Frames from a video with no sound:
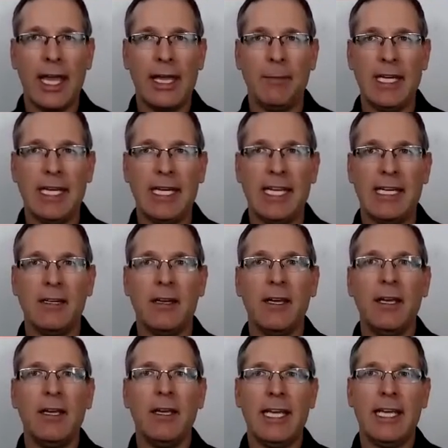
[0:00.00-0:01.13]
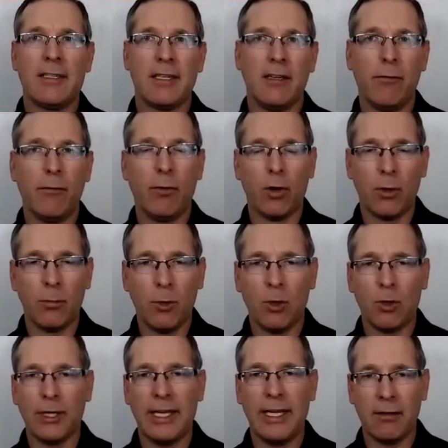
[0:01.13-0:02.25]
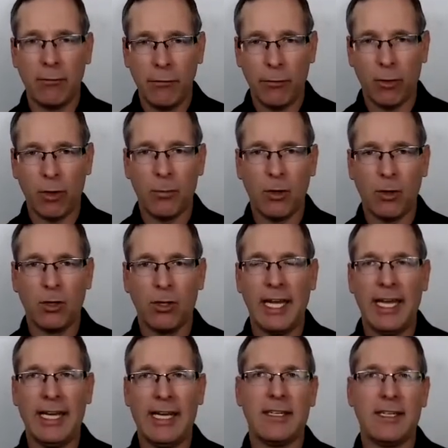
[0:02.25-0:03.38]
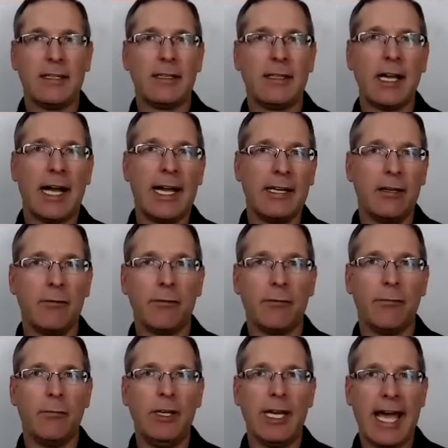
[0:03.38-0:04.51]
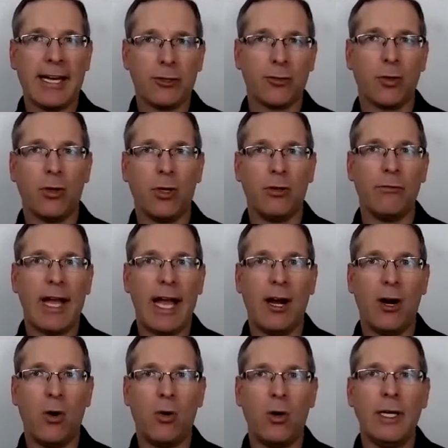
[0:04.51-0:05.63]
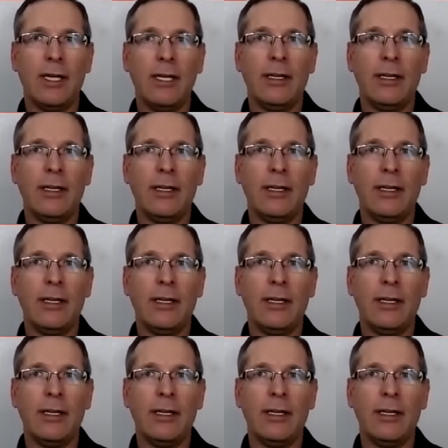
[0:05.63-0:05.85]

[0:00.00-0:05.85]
meaning, is it formal or informal, and is it kind of natural of how